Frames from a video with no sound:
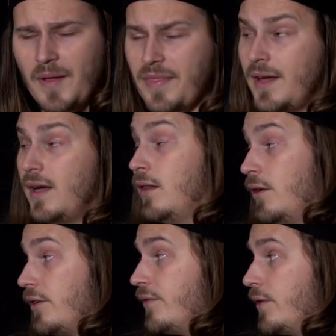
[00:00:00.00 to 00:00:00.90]
but there are a
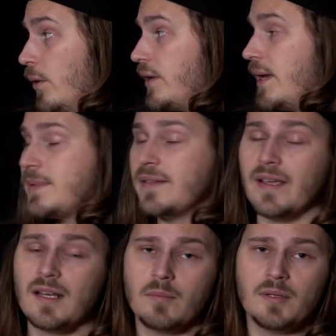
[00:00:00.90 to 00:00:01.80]
lot of no-names
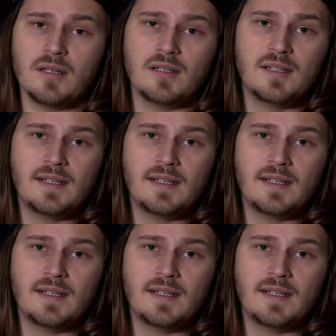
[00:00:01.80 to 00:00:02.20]
available,